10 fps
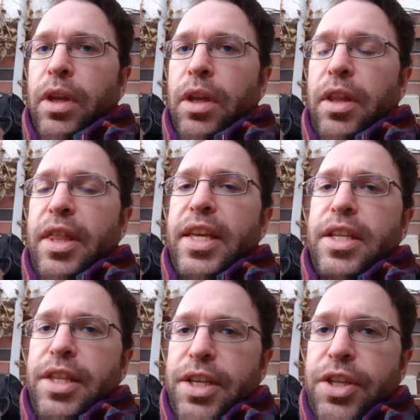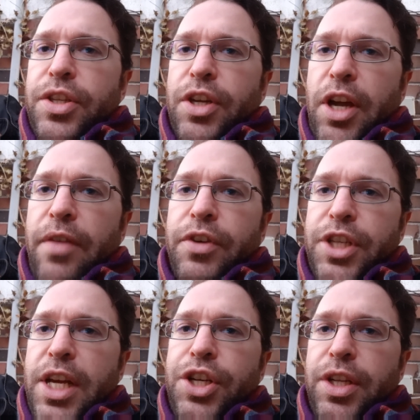This is the
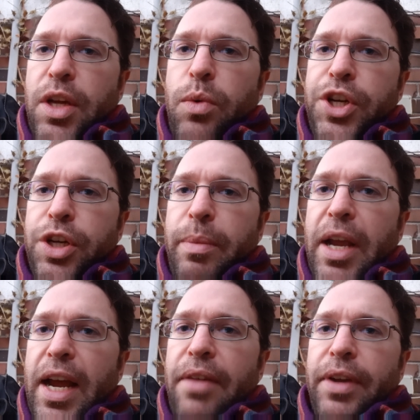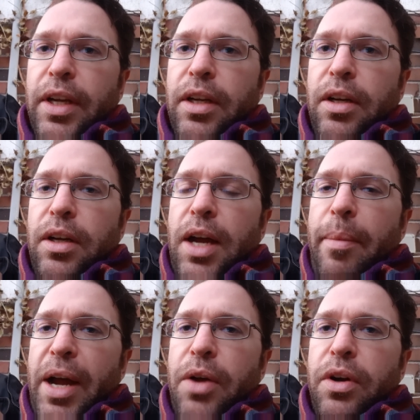conversation that we should be having
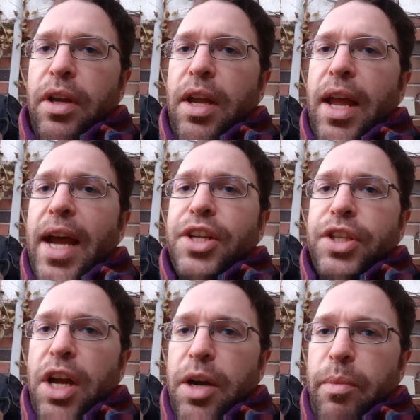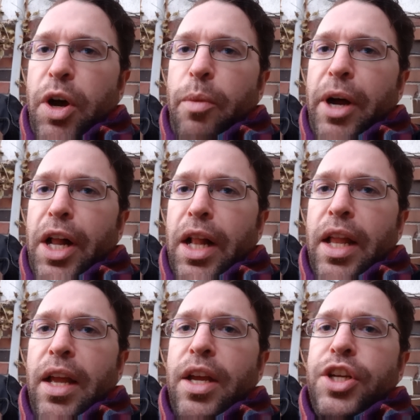about ExxonMobil,
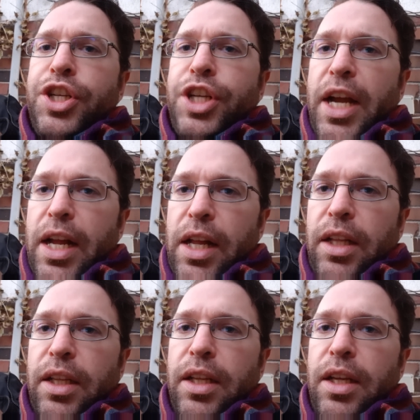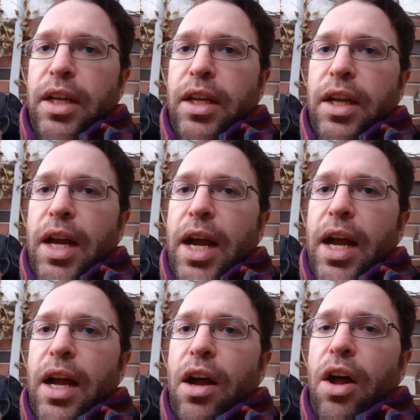Shell,
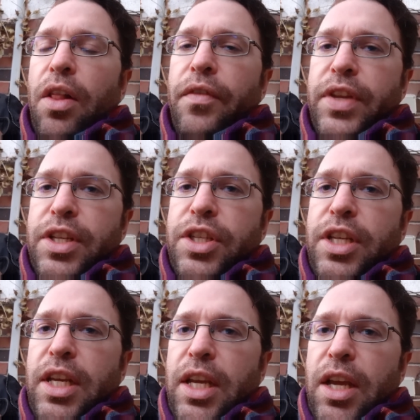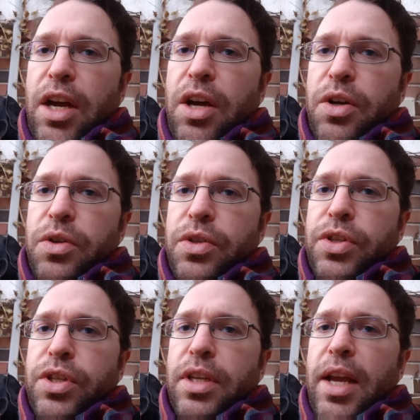all of these
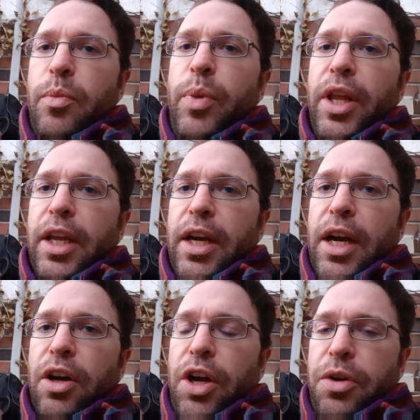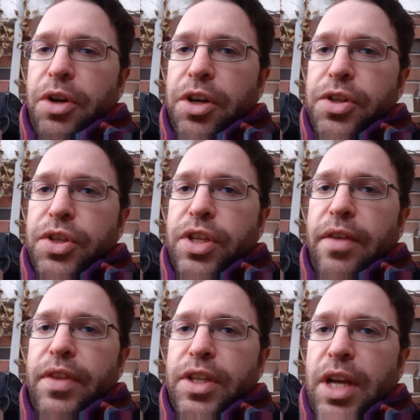CEOs and billionaire owners
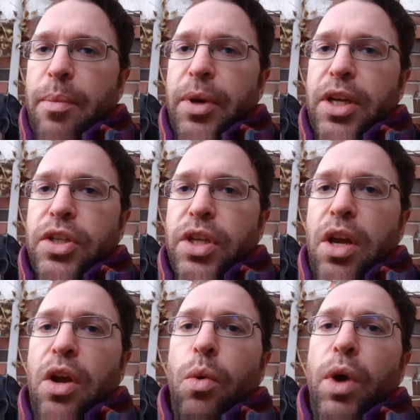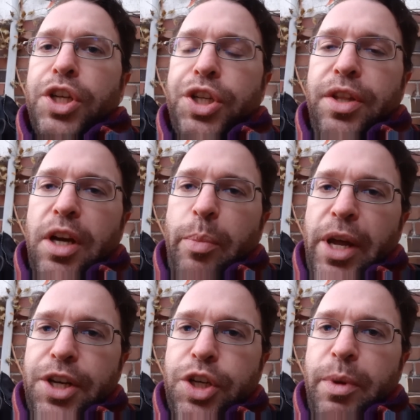of these companies. What should their
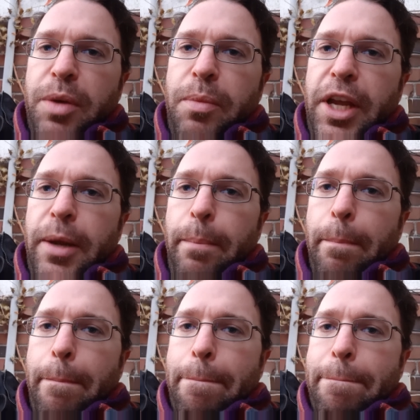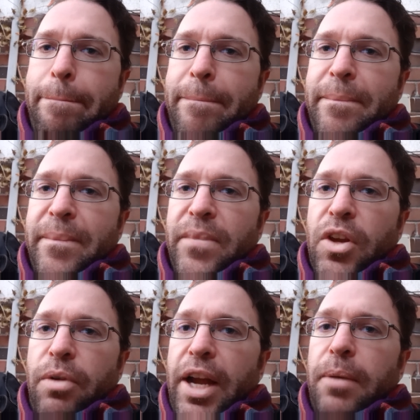punishment be?
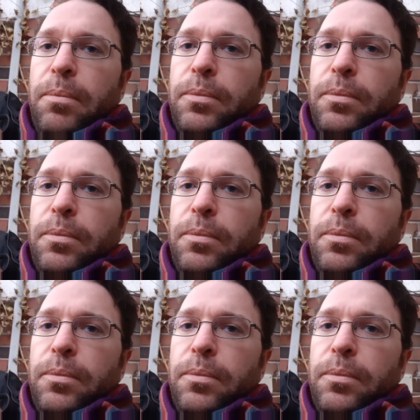Right?